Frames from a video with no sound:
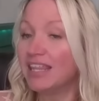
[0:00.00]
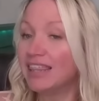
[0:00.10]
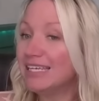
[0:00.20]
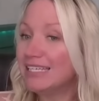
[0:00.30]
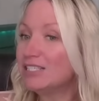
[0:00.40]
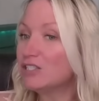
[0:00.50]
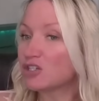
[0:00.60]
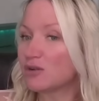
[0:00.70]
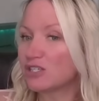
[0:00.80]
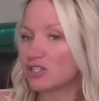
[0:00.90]
Then
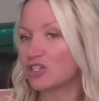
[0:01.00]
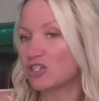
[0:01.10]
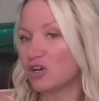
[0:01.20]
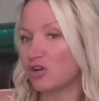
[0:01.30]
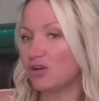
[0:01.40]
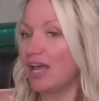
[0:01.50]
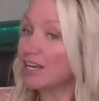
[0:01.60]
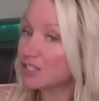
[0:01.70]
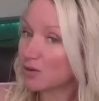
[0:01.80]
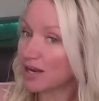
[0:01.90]
Dr. Rentschler showed
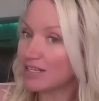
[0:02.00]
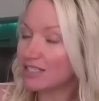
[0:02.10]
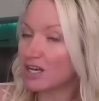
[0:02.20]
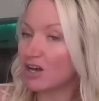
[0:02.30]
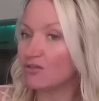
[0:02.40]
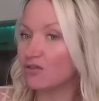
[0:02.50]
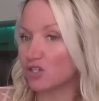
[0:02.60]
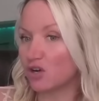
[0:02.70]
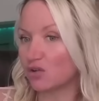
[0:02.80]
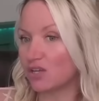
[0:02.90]
x-rays of
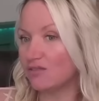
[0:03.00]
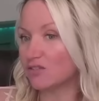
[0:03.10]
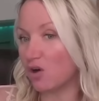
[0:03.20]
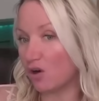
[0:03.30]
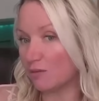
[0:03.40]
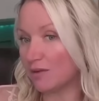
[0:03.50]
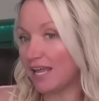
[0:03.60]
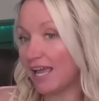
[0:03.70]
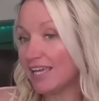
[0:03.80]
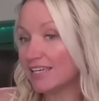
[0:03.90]
John O'Keefe's arm and
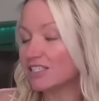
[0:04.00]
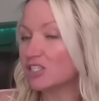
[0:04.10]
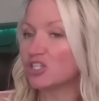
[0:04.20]
hand,